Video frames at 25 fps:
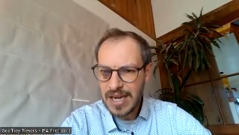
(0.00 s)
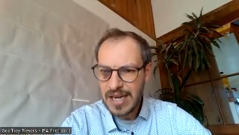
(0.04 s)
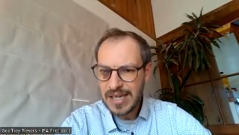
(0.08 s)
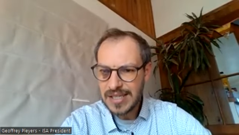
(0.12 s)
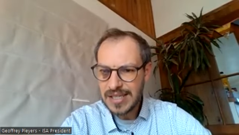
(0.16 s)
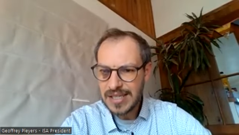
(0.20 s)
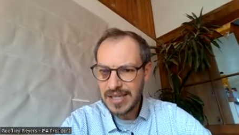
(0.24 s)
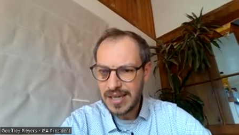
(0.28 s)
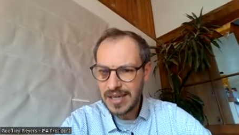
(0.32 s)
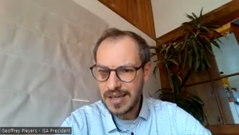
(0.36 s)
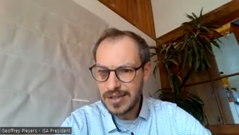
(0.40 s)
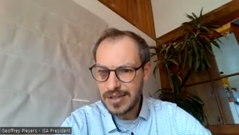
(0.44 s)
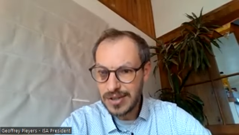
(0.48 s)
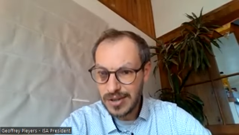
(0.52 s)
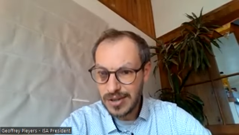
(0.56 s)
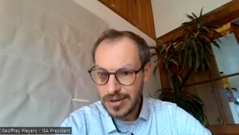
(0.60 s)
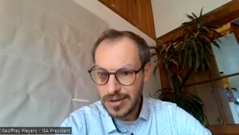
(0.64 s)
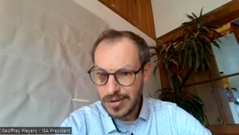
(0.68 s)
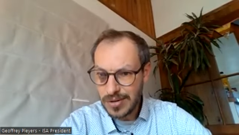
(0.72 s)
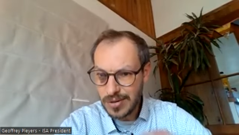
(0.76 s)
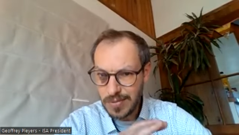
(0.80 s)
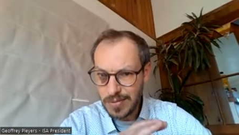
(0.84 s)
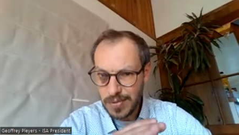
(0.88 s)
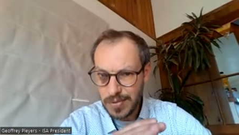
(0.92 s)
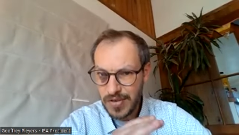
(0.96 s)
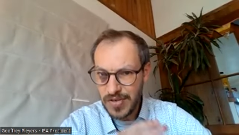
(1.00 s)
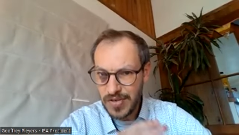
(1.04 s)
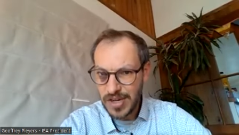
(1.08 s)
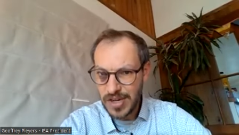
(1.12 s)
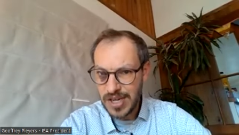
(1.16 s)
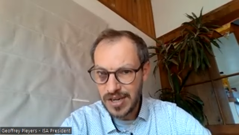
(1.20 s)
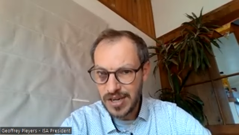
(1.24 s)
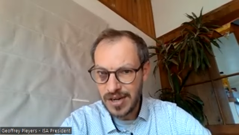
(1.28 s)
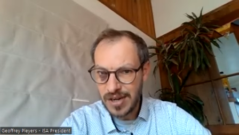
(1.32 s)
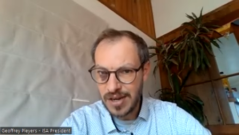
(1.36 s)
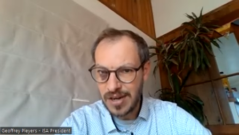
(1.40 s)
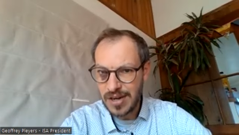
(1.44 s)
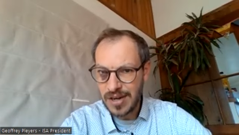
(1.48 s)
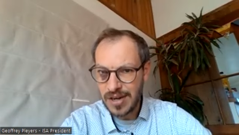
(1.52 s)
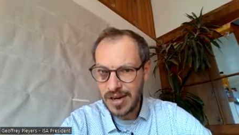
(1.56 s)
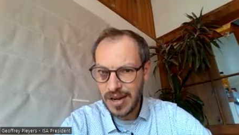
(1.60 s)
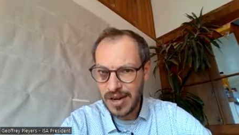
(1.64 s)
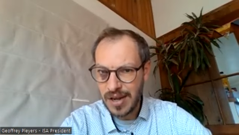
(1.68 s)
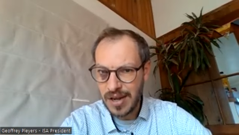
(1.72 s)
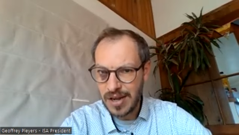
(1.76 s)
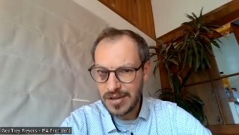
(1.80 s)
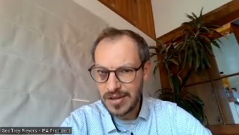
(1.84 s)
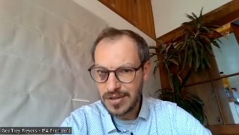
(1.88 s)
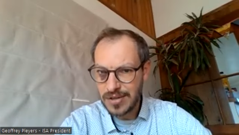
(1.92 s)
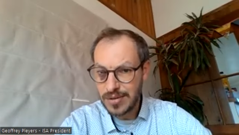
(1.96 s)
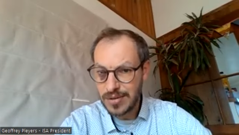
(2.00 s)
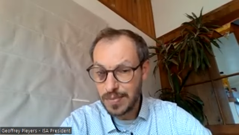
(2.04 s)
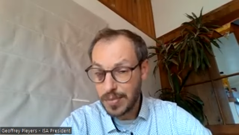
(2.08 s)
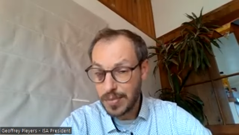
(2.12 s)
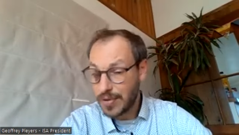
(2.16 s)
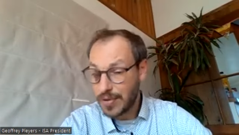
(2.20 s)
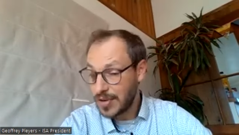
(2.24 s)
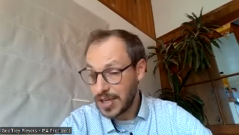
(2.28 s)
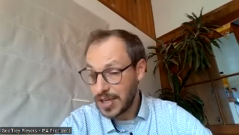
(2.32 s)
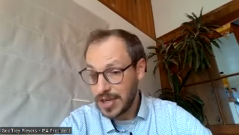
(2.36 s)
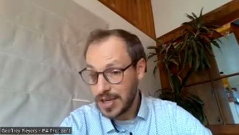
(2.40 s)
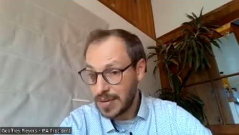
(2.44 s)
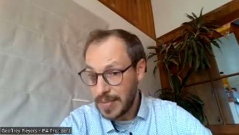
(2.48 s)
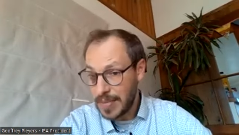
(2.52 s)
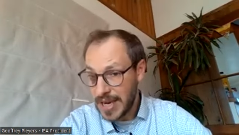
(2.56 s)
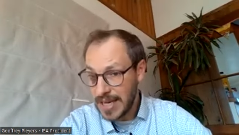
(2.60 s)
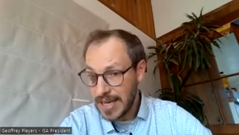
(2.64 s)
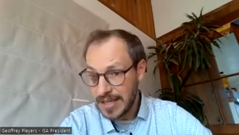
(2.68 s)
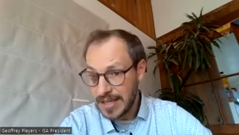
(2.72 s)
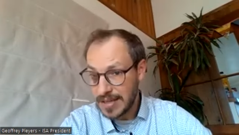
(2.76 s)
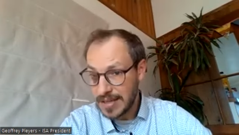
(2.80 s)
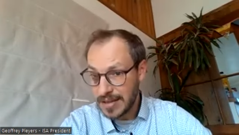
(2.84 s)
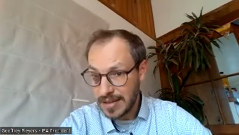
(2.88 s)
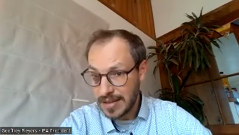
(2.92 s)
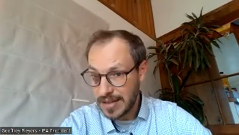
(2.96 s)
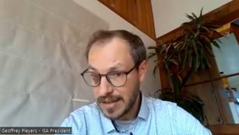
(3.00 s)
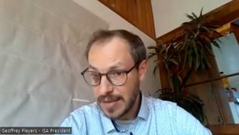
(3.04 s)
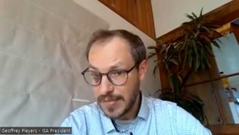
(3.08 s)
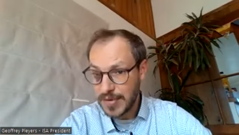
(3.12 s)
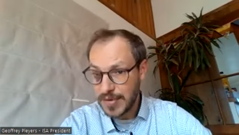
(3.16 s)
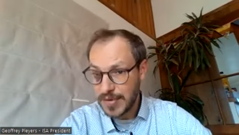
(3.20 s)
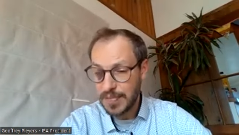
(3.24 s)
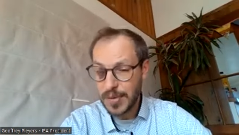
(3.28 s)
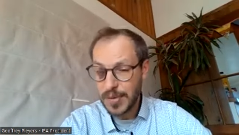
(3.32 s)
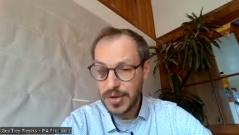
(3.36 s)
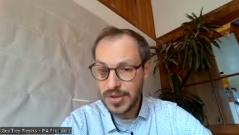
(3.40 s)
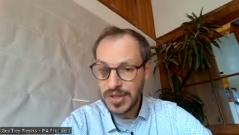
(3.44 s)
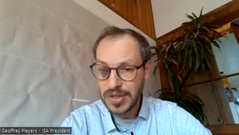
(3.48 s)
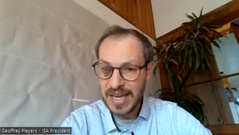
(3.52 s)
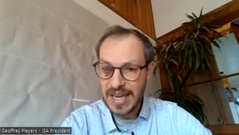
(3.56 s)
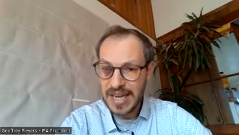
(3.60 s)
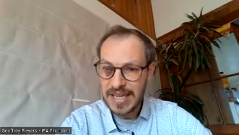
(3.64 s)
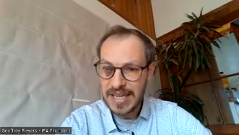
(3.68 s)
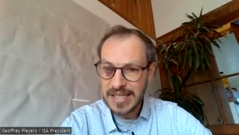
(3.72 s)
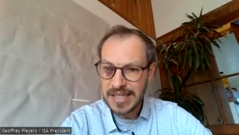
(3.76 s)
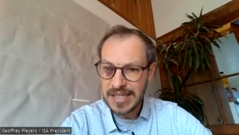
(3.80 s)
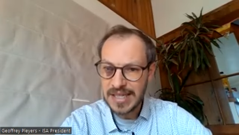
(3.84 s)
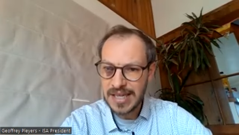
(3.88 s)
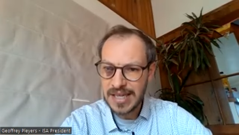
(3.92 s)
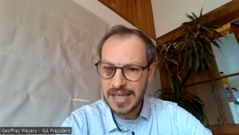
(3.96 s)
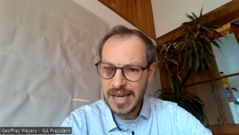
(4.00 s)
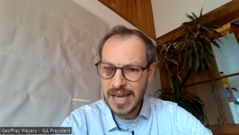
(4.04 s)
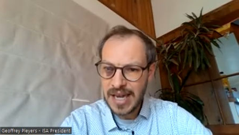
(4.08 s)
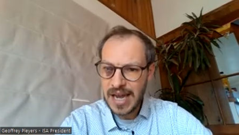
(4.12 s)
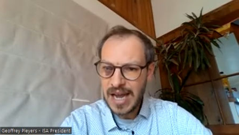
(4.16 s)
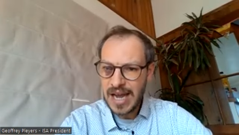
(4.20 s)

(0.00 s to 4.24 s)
It's uh, so professional, uh, professionally made in terms of podcasts.